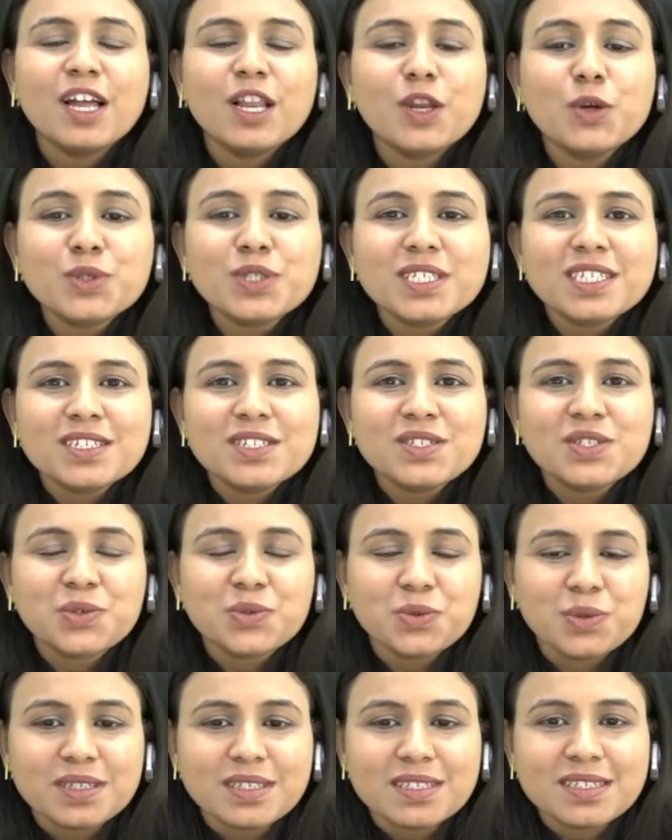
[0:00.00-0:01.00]
dear
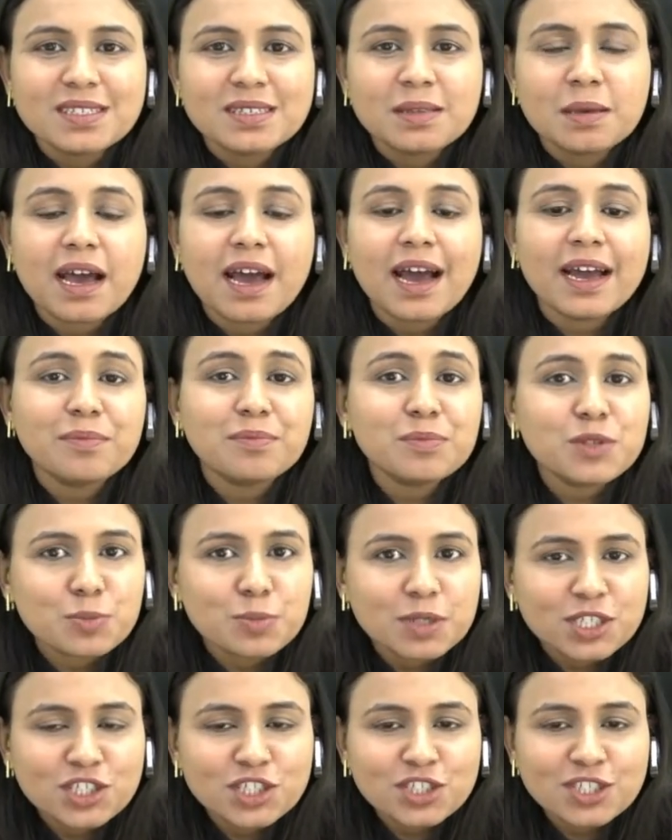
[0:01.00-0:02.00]
students. I'm
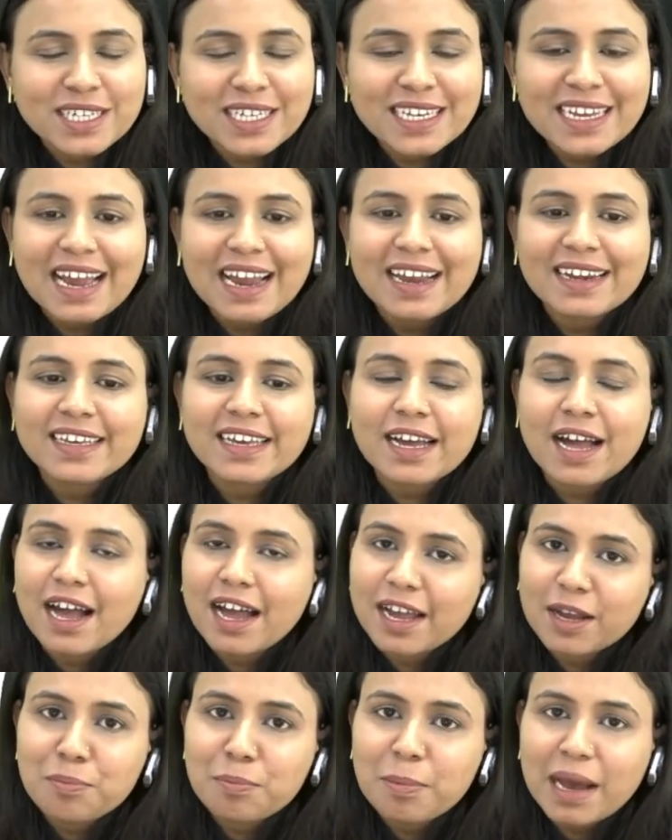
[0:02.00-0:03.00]
Subhashri and I
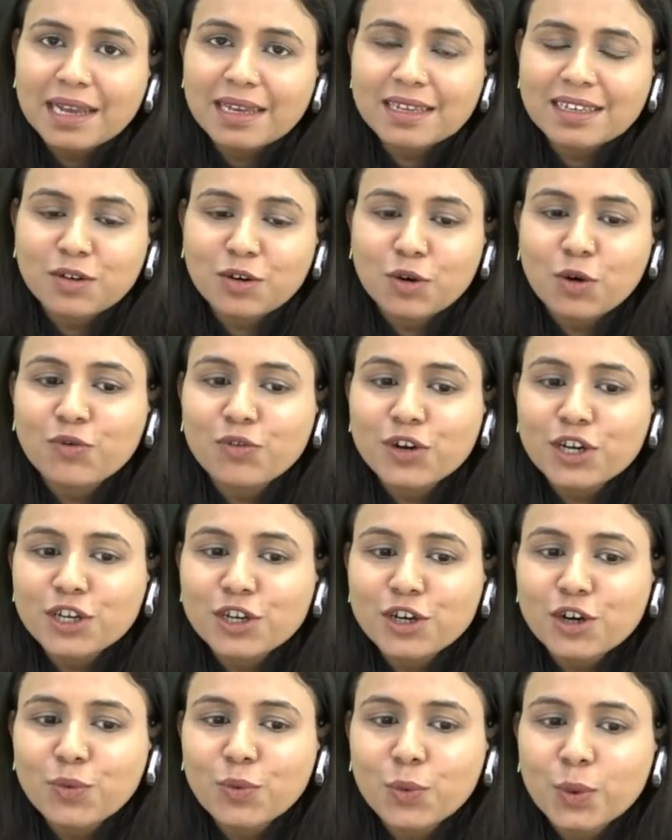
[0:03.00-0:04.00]
am back over
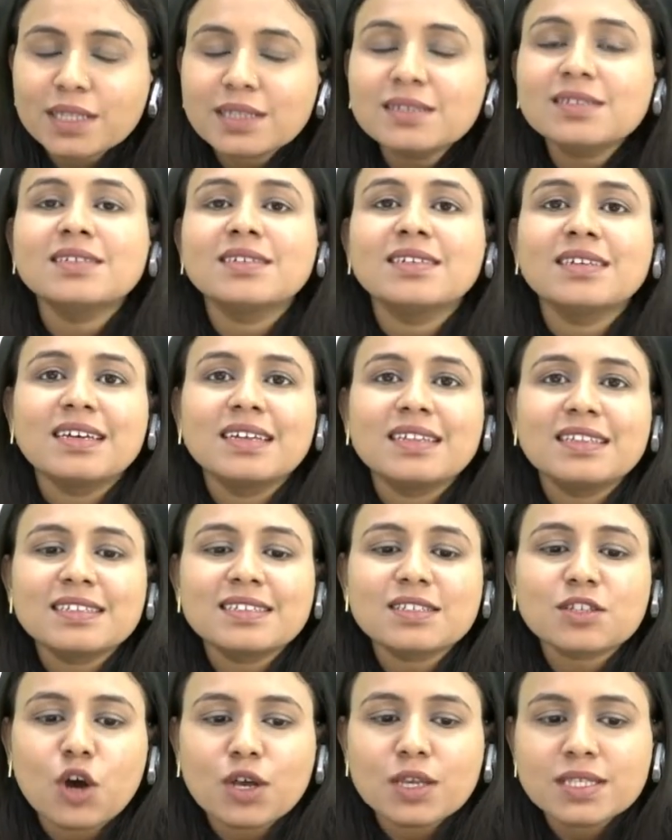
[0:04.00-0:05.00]
here with this
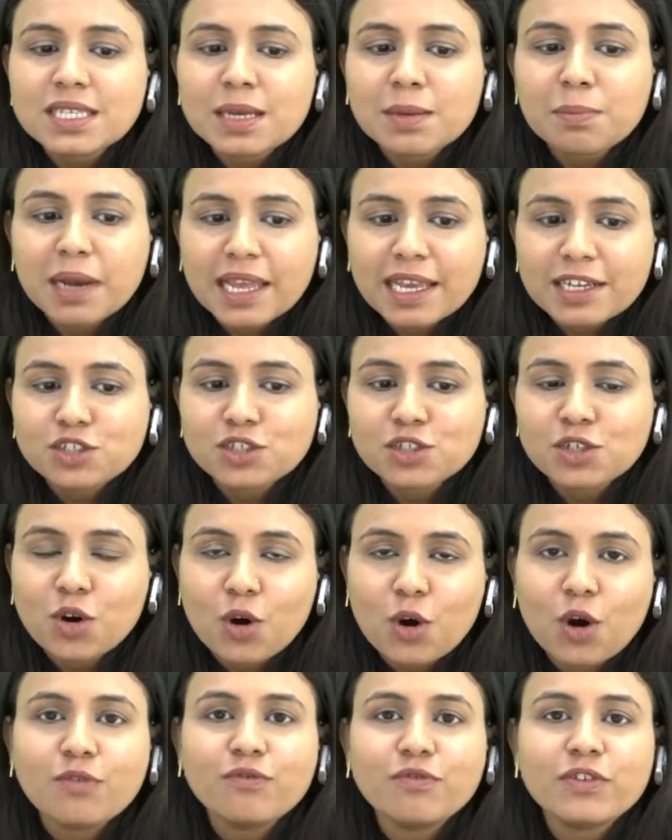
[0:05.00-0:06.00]
concept lecture
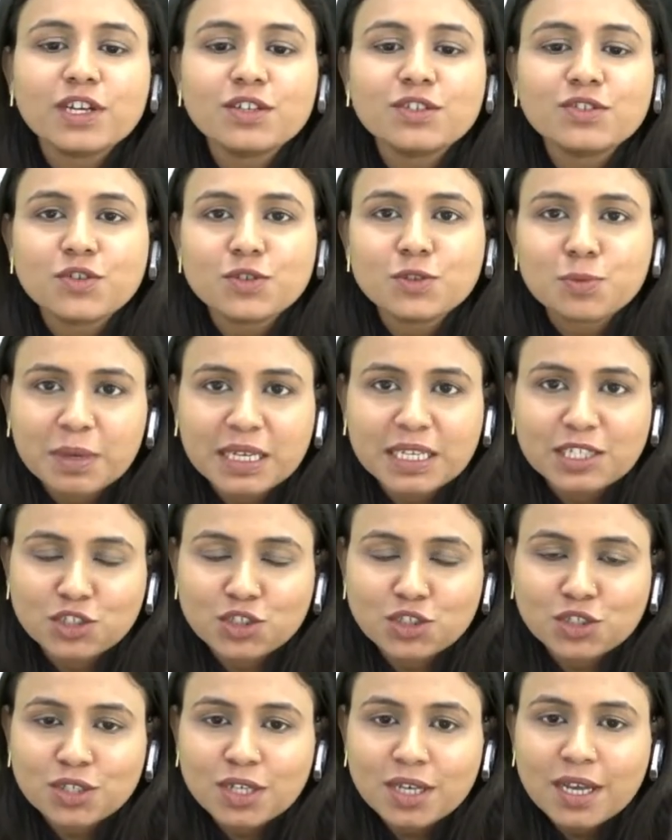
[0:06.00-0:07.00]
on figures of
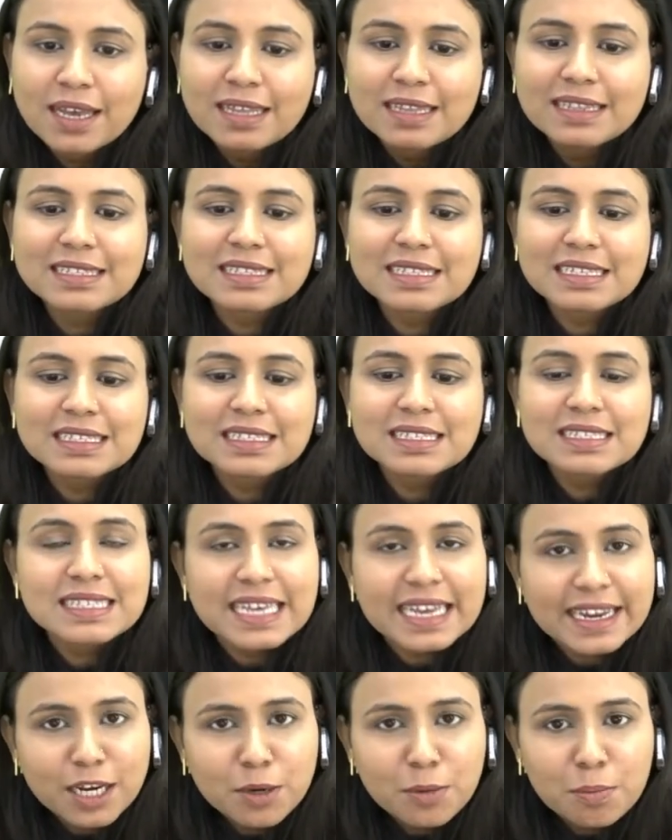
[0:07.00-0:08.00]
speech. This is the
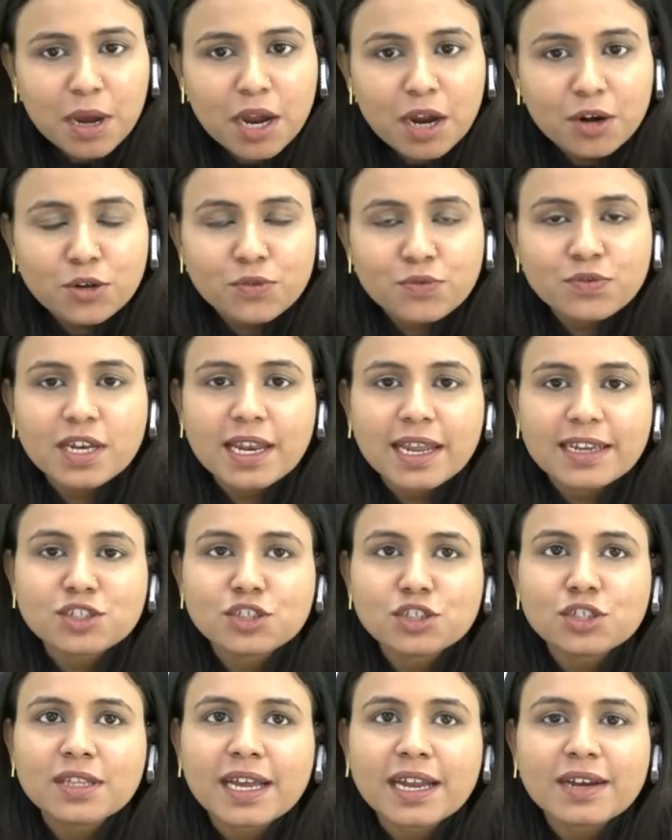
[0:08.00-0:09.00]
second part of the
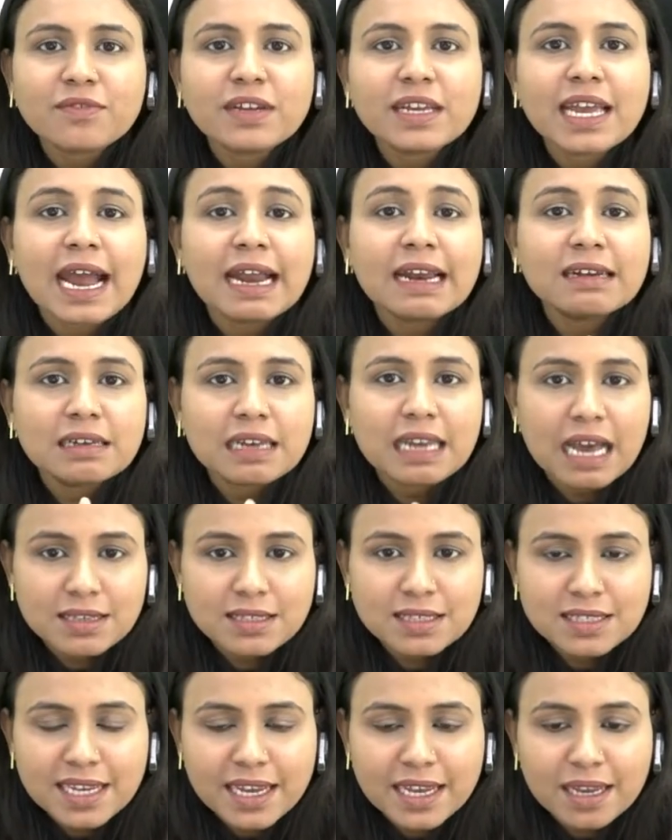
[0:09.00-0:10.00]
lecture that we had
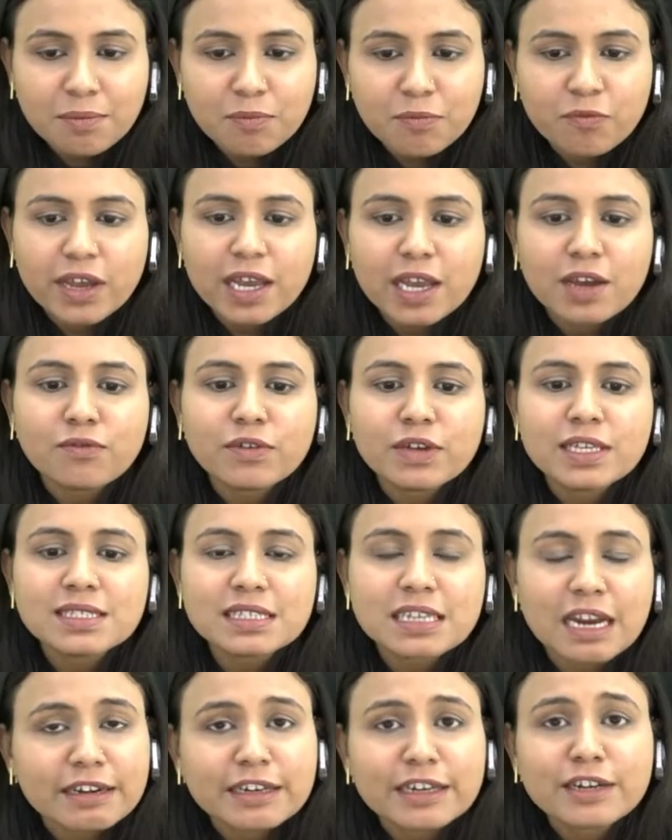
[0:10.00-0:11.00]
last time, where we
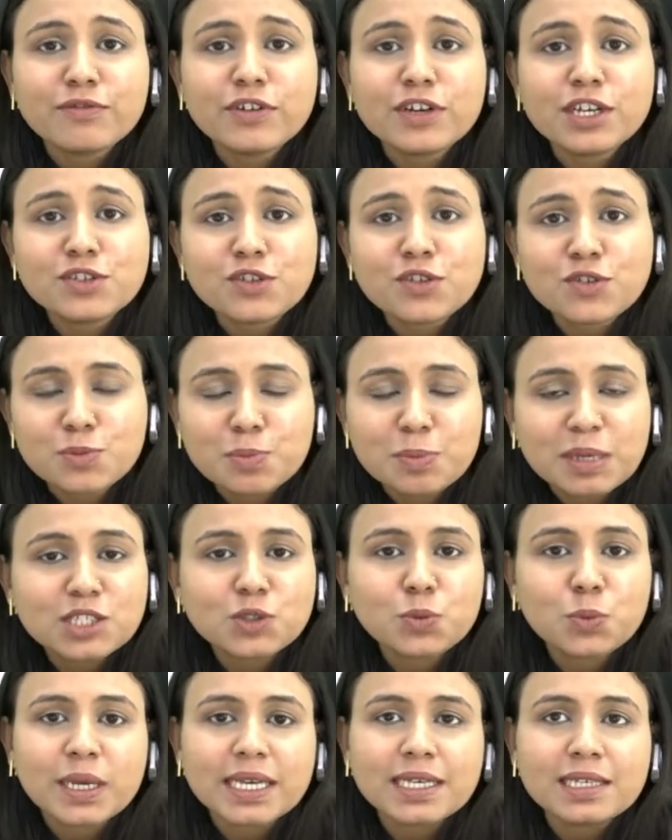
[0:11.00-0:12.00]
studied figures of speech
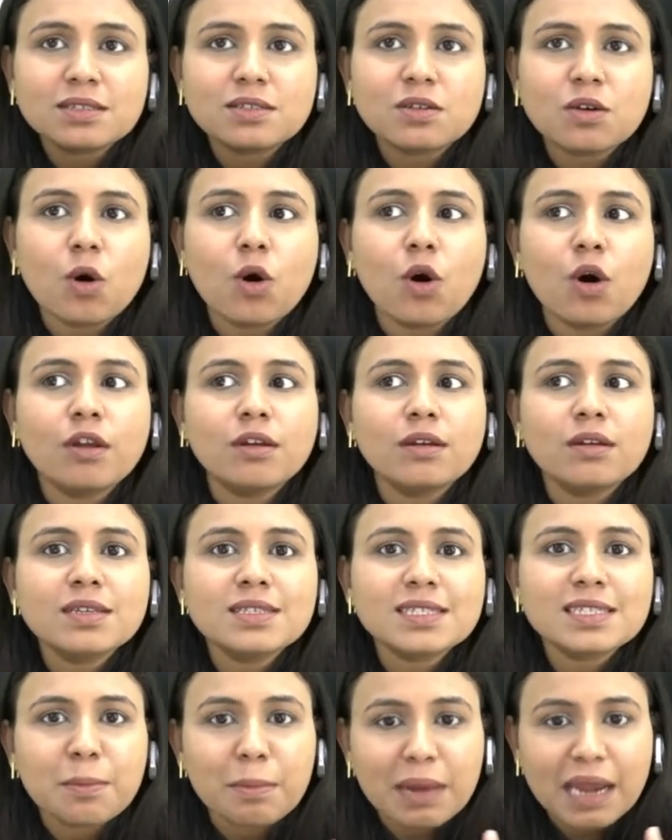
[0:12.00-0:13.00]
based on
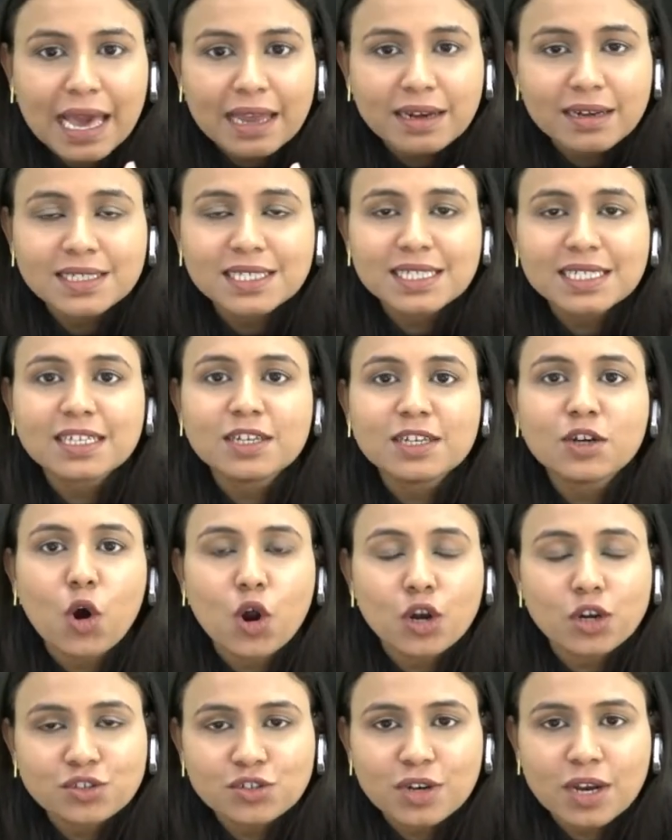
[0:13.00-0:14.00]
similarity,
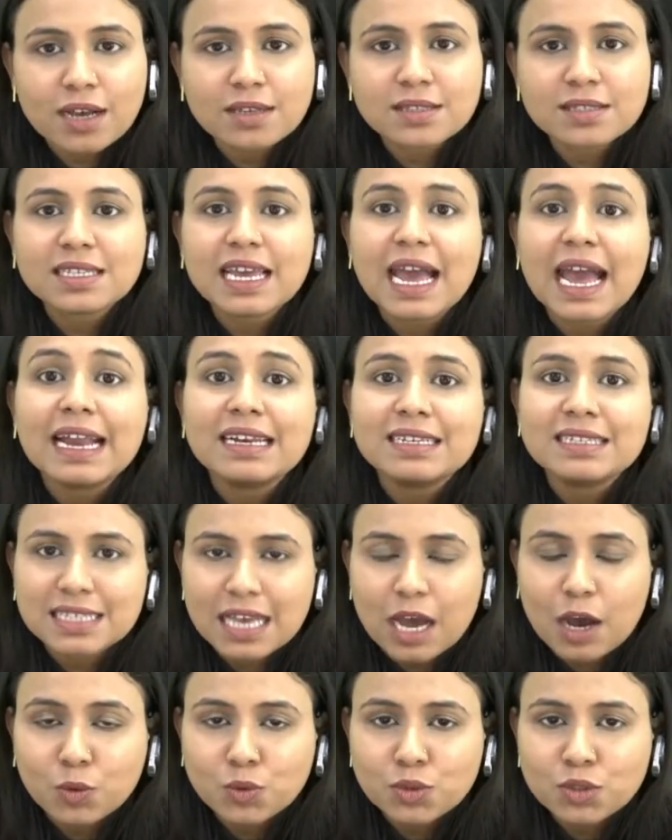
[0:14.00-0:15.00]
contrast, and sound.